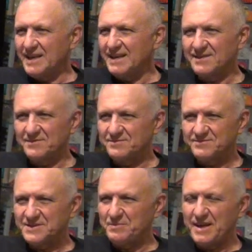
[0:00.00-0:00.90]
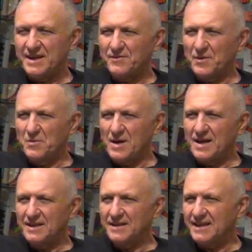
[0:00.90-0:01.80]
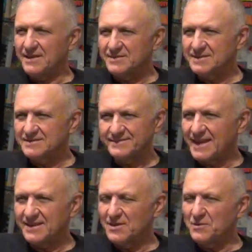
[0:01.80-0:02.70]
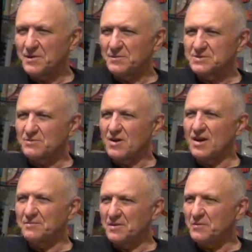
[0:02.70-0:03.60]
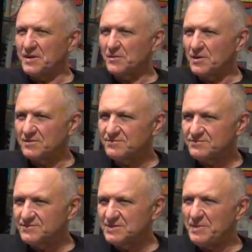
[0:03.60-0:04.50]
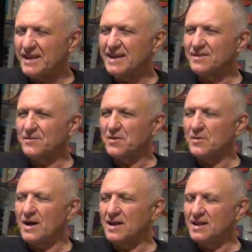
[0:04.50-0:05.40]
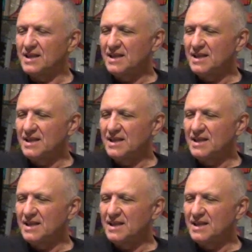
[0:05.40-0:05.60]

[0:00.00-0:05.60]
didn't speak for a while. I don't know what was wrong, but we weren't speaking for a while.